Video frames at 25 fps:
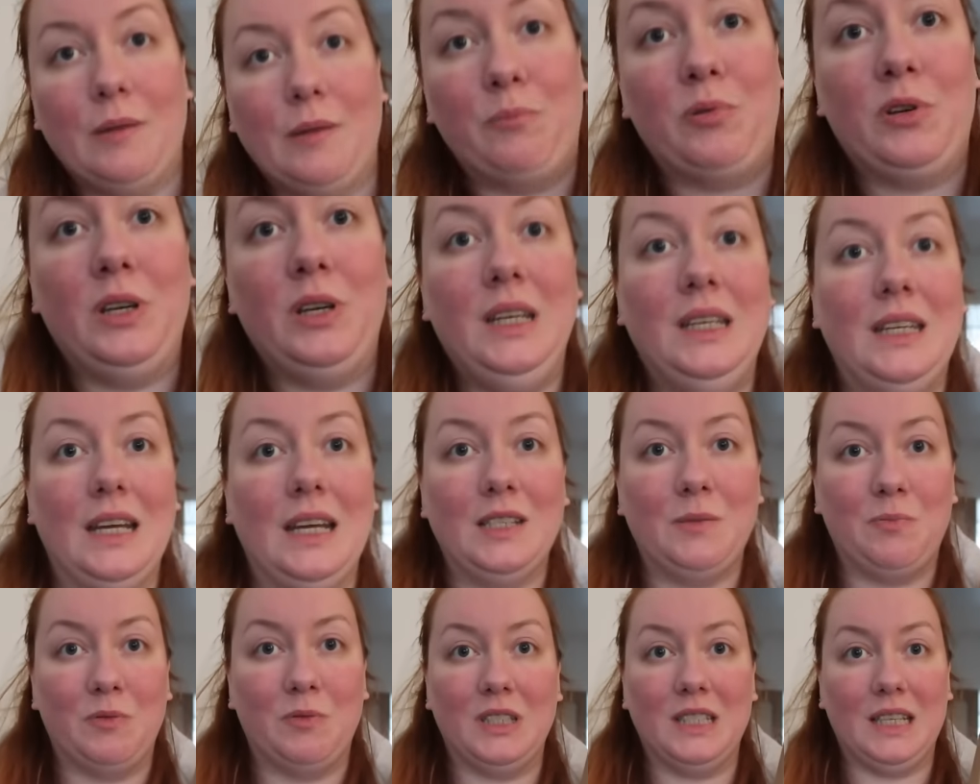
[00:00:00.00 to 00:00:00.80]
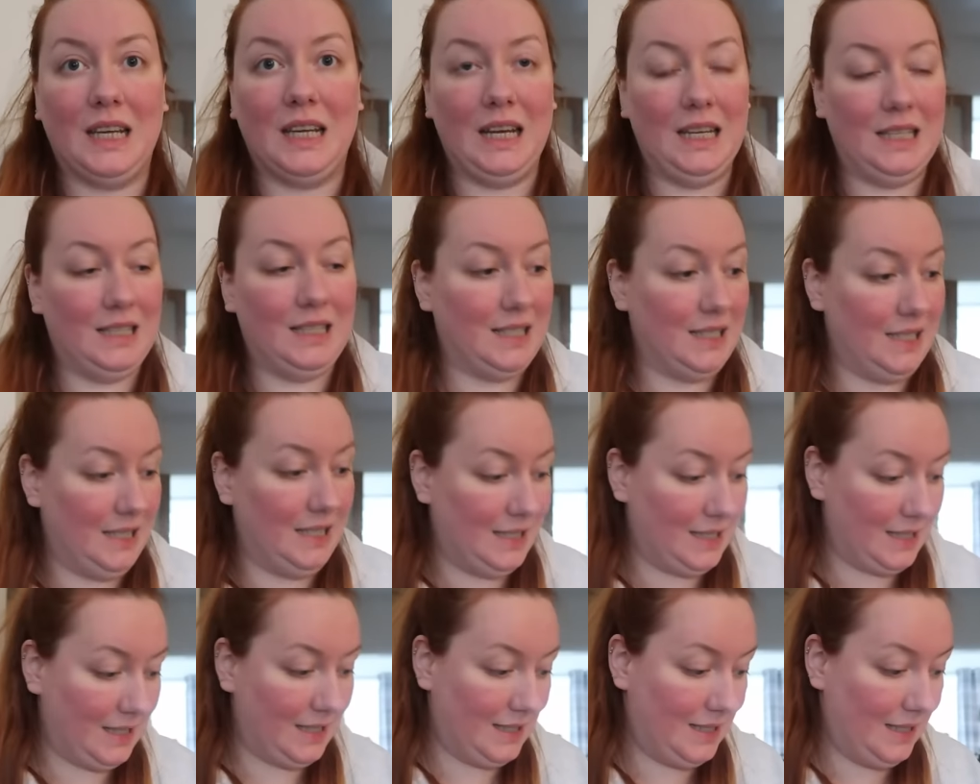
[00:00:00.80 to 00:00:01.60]
I'm pretty desperate to get into
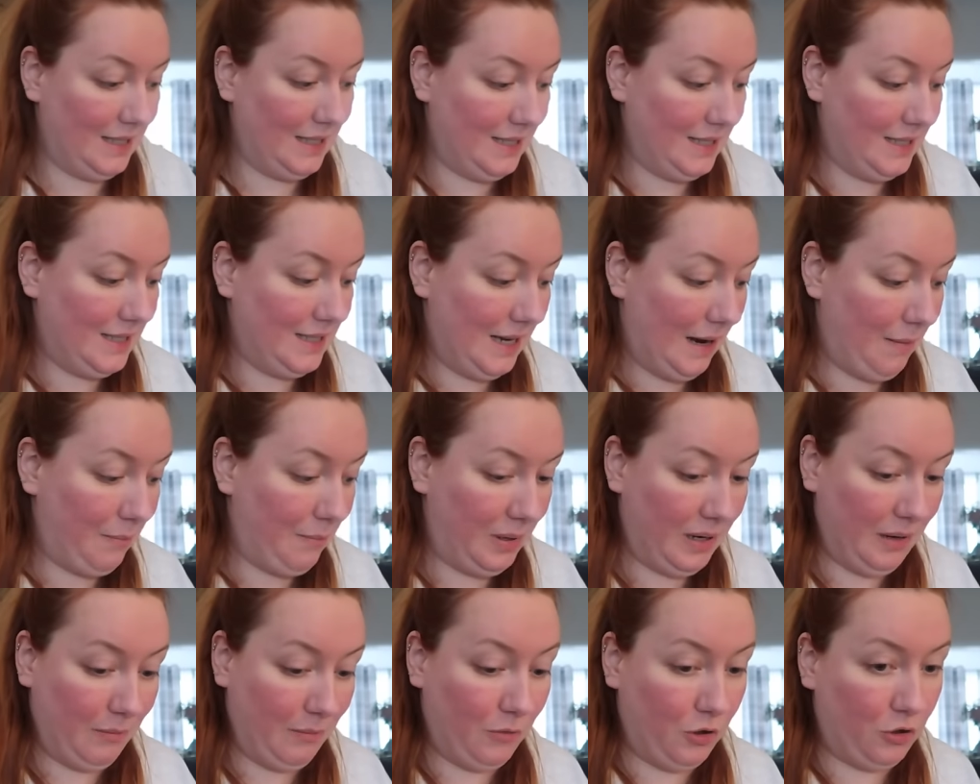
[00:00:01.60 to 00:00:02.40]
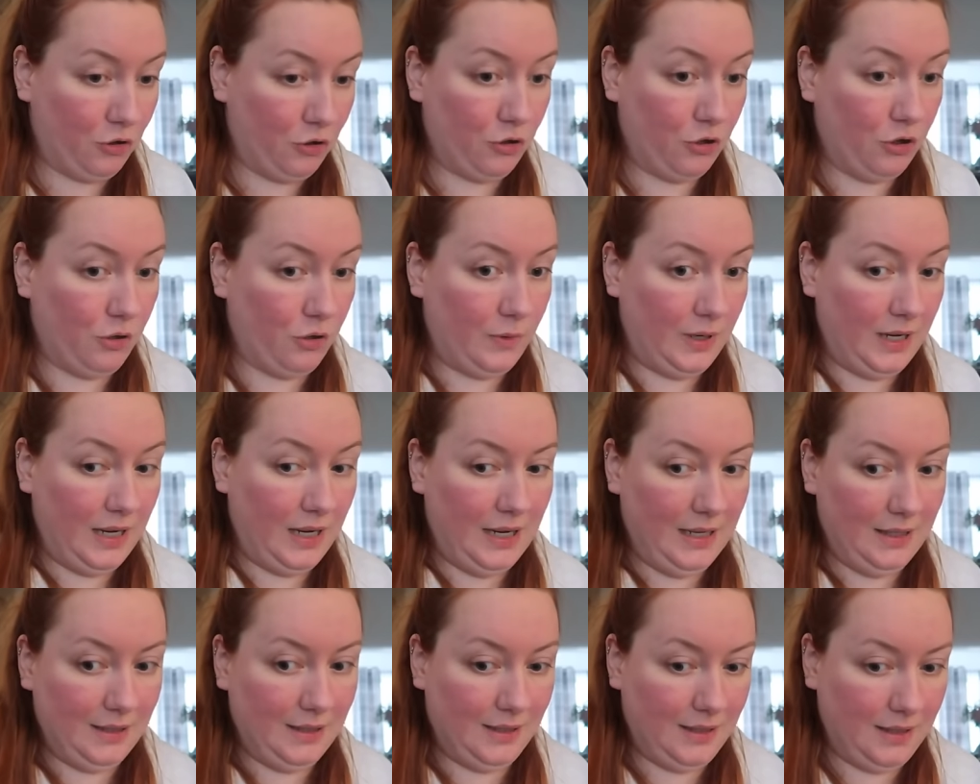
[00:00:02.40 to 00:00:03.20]
these because this is damp and I'm not sure what
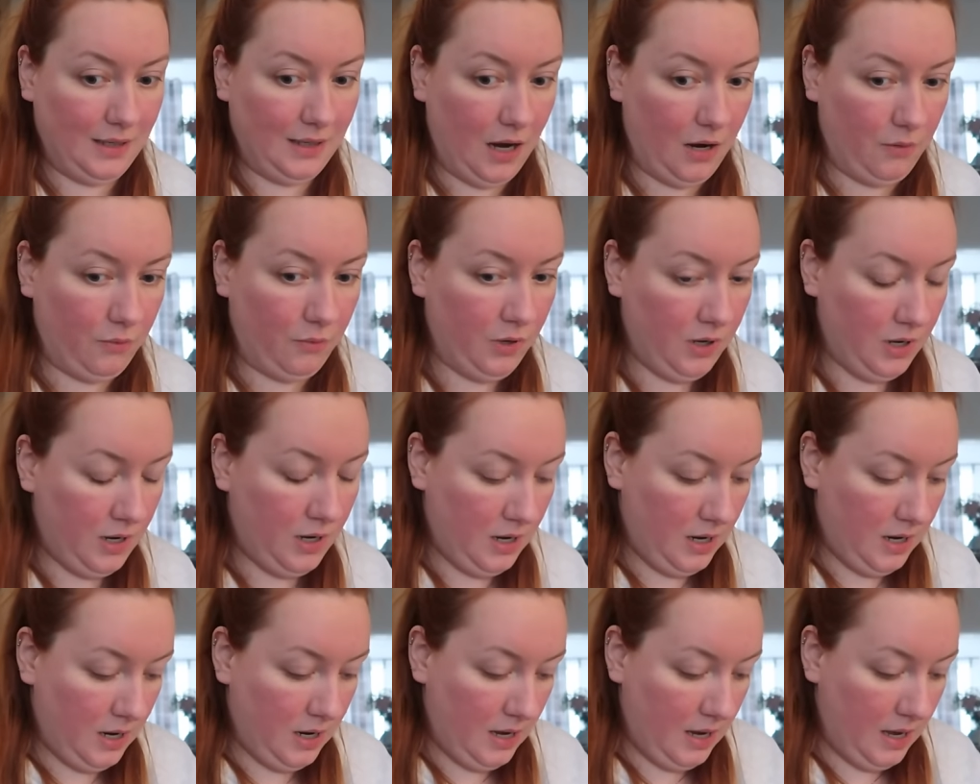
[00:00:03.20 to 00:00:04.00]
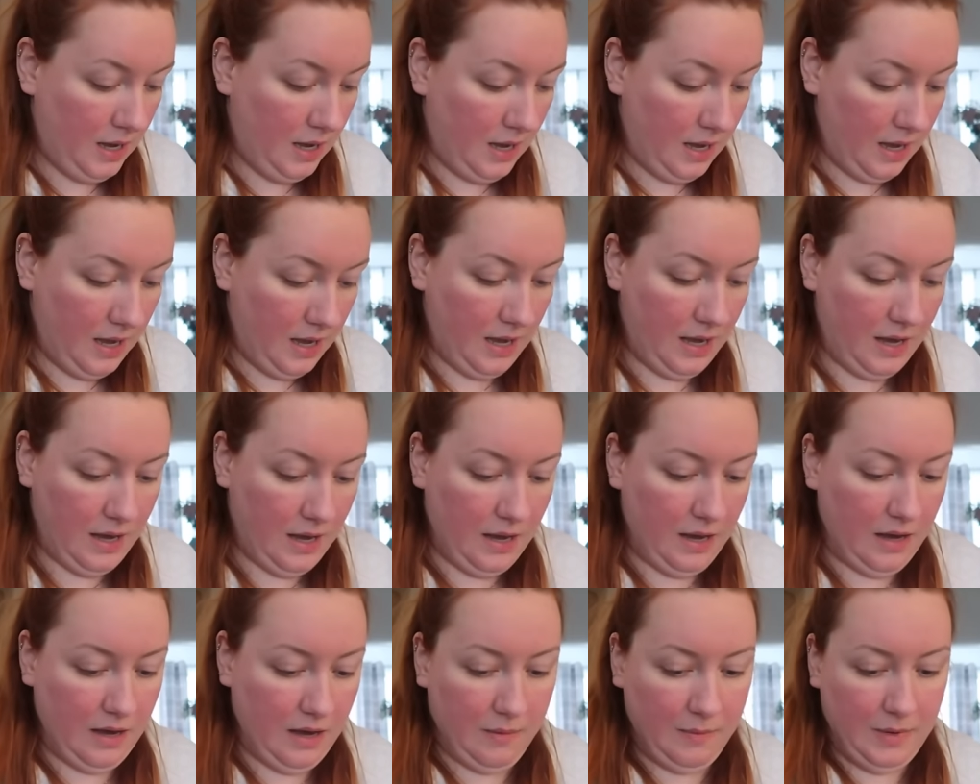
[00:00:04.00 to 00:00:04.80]
it is. So,
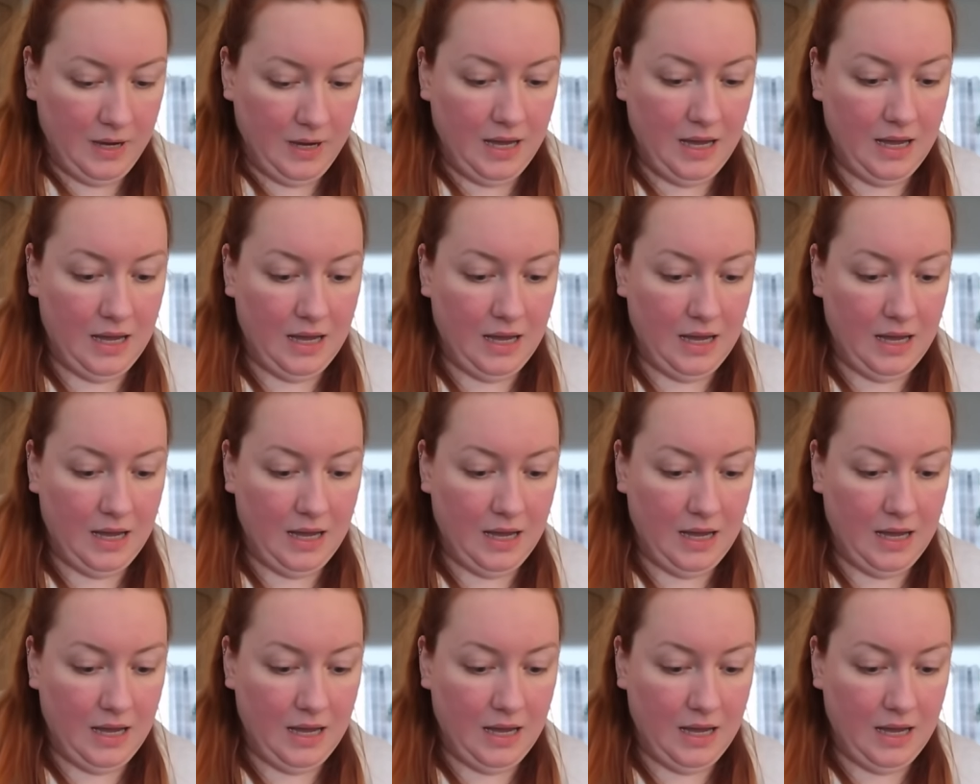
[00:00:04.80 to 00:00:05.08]
um,